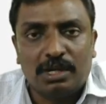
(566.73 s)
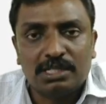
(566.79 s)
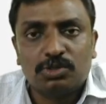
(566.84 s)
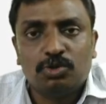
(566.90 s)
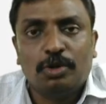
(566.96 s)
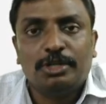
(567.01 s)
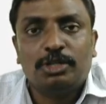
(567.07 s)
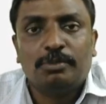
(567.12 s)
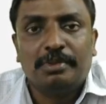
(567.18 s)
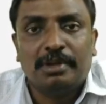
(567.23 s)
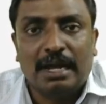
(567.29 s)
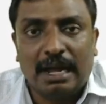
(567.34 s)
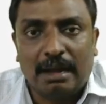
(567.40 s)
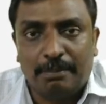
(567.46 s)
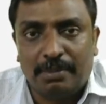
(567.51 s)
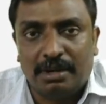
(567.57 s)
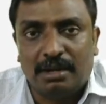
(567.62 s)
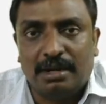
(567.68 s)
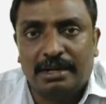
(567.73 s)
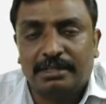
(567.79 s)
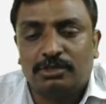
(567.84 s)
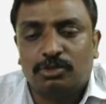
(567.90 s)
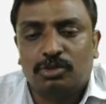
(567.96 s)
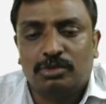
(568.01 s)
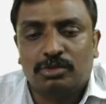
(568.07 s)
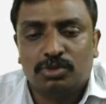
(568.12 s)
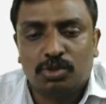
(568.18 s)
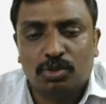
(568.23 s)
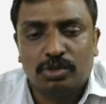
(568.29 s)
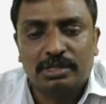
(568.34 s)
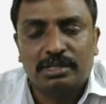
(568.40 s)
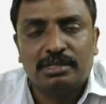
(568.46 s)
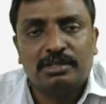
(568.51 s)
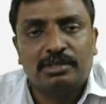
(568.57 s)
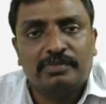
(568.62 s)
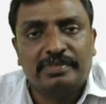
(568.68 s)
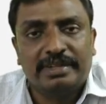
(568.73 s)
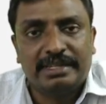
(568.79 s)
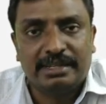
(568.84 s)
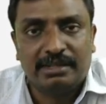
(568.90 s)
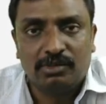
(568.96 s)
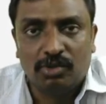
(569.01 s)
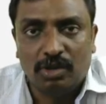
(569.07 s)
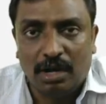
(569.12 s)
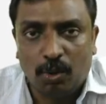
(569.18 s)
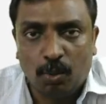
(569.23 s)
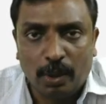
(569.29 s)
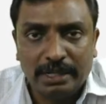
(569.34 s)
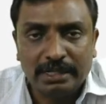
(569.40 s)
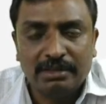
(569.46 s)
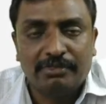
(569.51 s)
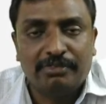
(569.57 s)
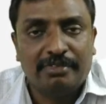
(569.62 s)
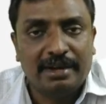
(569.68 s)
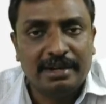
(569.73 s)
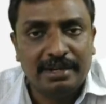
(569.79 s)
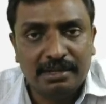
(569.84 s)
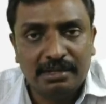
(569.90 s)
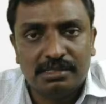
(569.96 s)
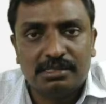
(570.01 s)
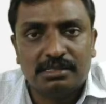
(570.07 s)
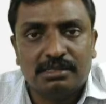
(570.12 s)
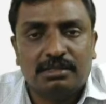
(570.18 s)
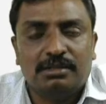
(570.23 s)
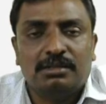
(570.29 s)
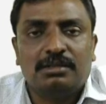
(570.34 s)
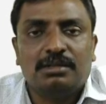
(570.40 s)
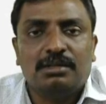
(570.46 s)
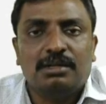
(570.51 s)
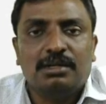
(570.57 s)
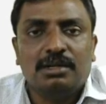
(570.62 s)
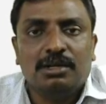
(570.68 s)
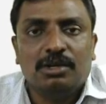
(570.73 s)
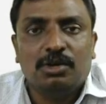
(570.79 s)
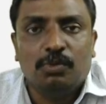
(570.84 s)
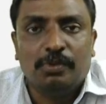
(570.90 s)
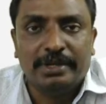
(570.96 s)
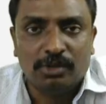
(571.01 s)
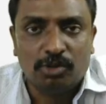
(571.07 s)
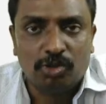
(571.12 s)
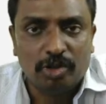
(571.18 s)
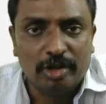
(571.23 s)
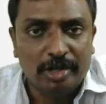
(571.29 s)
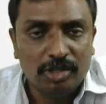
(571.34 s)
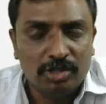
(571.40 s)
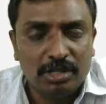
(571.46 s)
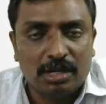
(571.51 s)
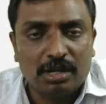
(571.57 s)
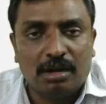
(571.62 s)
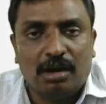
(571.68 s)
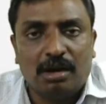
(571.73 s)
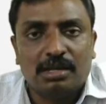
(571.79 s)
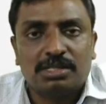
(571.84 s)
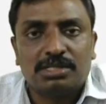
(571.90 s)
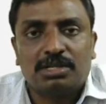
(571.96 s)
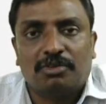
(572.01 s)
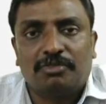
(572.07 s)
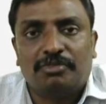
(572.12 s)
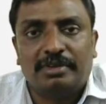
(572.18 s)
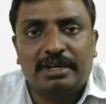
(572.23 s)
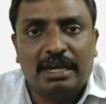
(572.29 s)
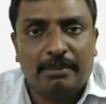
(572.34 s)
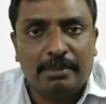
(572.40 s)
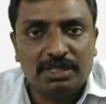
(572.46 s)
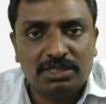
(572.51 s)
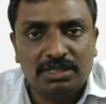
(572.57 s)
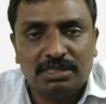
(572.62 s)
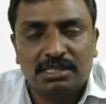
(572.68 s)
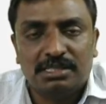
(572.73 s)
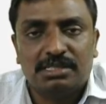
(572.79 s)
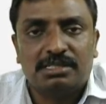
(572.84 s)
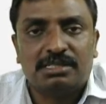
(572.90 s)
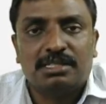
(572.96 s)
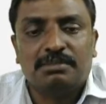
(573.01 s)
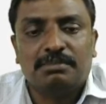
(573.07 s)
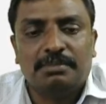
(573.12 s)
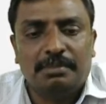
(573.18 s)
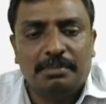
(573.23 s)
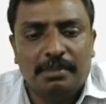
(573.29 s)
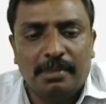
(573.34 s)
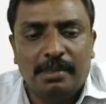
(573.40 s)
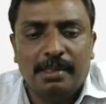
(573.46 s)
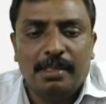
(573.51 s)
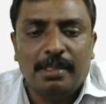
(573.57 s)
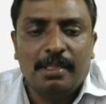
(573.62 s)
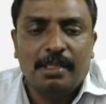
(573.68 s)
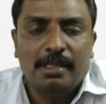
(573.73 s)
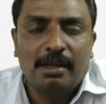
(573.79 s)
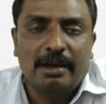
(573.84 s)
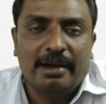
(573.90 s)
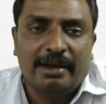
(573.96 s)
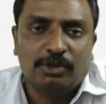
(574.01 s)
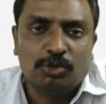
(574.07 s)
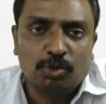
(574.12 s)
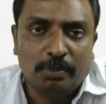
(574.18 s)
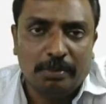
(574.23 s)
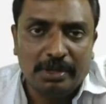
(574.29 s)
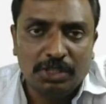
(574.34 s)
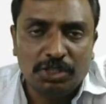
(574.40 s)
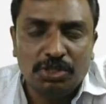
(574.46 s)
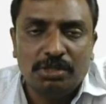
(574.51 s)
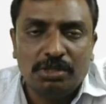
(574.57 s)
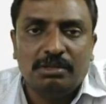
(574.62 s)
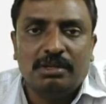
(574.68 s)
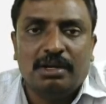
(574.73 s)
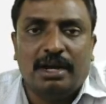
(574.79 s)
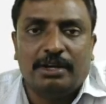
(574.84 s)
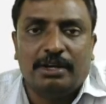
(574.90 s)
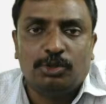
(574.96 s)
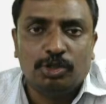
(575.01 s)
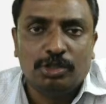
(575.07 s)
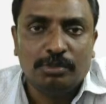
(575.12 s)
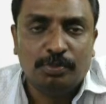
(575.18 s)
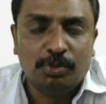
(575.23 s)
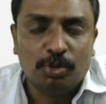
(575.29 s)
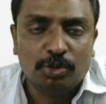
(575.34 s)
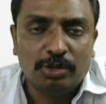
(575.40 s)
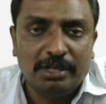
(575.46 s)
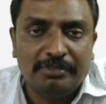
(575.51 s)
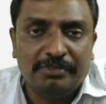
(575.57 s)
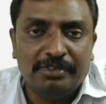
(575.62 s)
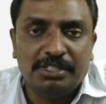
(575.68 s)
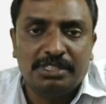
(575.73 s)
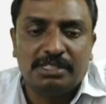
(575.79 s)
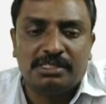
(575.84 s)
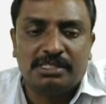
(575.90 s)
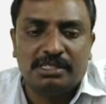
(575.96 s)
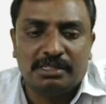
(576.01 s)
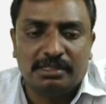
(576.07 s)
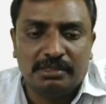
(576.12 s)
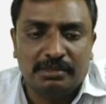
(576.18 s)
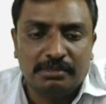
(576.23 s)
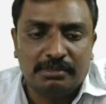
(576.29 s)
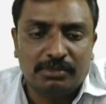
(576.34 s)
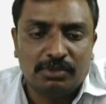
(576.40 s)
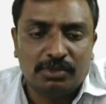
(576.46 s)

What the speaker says: going to happen, like so that we could avoid the failures, we could reduce the cost of damaging the system, and to measure and to improve the efficiency,